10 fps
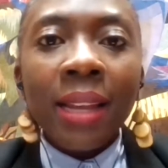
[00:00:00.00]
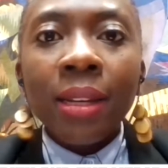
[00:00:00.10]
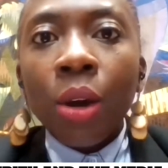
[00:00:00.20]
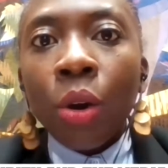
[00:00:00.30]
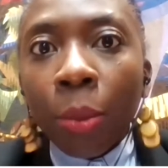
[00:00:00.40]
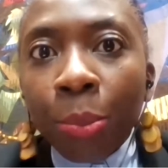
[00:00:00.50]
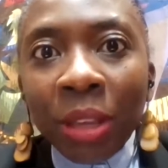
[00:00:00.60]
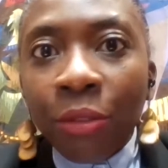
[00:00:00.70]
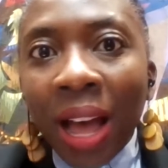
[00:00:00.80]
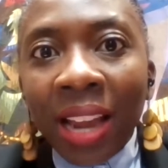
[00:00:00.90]
or be
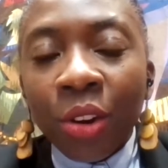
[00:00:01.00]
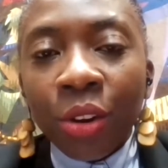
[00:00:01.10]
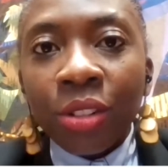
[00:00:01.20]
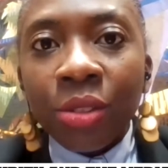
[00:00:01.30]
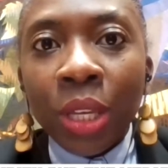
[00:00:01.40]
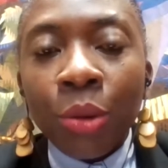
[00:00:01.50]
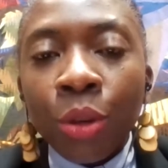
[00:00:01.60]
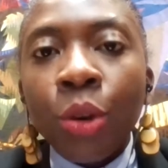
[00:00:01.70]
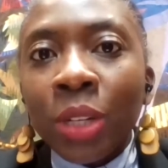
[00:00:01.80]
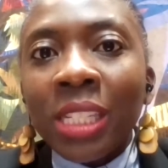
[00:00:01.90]
fired. We
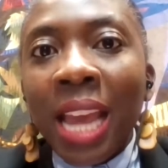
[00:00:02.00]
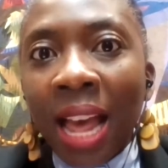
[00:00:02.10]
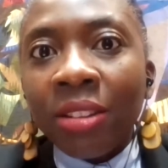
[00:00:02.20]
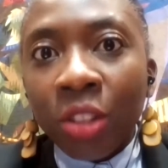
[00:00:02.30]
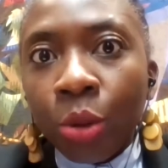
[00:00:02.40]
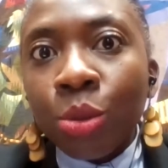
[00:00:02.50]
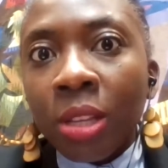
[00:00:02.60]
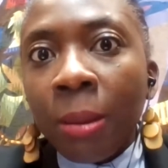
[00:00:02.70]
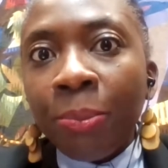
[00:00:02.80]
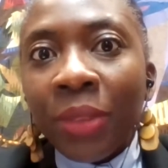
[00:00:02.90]
already had those
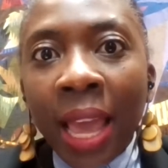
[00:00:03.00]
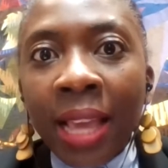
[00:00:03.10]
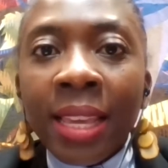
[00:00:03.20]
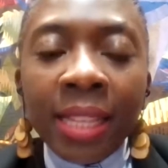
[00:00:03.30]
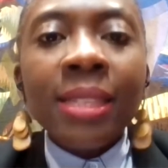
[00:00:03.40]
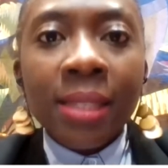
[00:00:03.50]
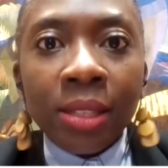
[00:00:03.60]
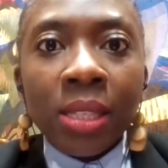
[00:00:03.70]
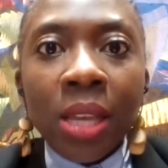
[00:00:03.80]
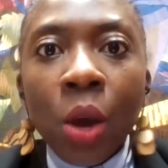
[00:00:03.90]

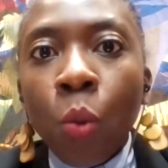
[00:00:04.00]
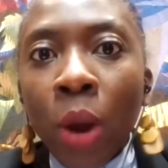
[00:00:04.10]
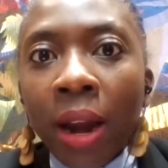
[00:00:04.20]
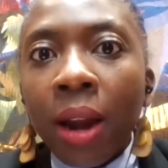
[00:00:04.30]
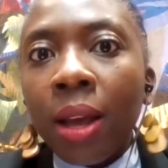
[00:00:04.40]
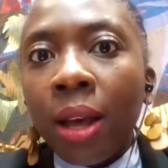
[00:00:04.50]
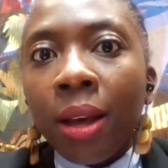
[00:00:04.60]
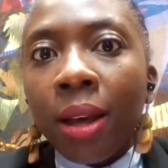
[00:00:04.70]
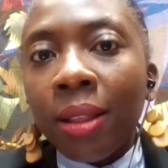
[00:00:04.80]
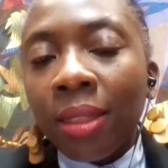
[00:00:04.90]
instances where
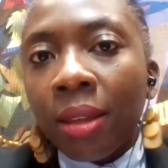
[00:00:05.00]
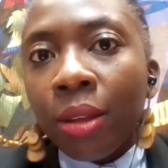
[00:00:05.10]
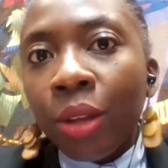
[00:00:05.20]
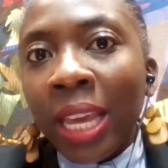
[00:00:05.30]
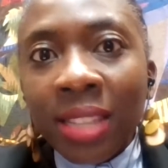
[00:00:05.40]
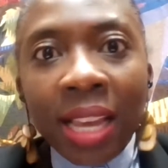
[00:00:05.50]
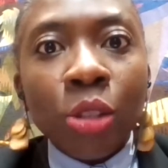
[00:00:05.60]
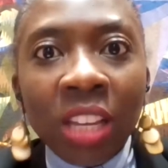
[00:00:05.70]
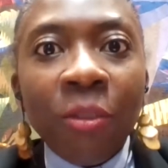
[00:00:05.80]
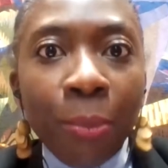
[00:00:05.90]
the
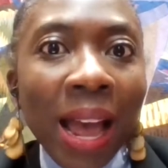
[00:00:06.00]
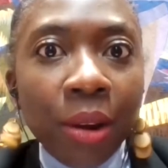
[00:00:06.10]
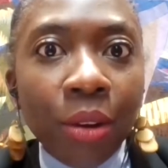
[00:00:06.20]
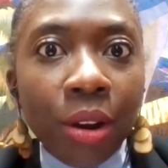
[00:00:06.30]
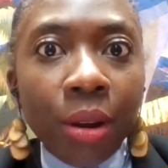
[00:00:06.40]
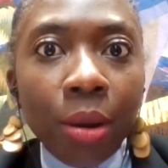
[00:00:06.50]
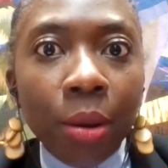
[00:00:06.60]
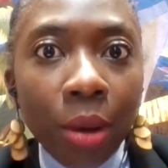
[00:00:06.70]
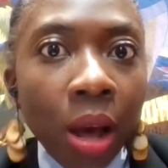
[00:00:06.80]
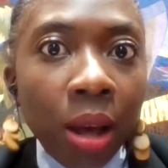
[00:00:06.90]
executive power
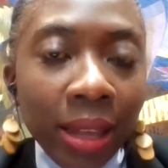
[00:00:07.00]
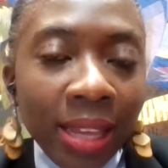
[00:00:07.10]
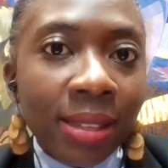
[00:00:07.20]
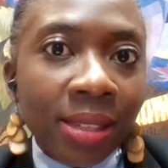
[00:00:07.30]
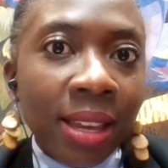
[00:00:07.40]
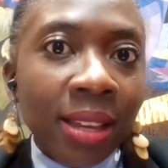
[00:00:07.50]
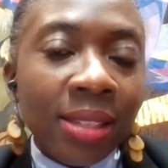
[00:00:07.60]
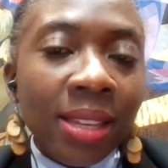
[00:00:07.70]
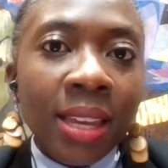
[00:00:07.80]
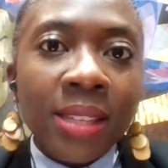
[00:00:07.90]
is
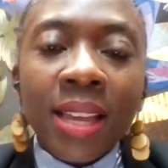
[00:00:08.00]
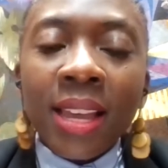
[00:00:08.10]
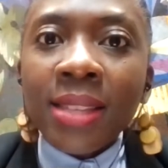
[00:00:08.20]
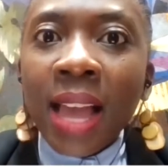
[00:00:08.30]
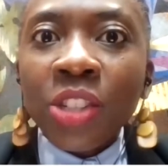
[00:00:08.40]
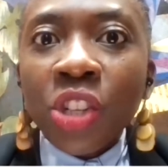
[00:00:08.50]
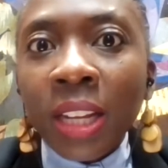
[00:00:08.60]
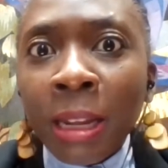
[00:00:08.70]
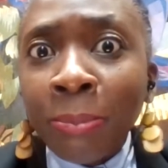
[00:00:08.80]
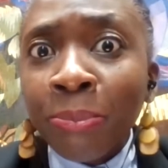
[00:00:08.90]

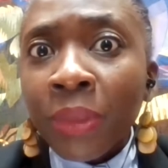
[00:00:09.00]
actually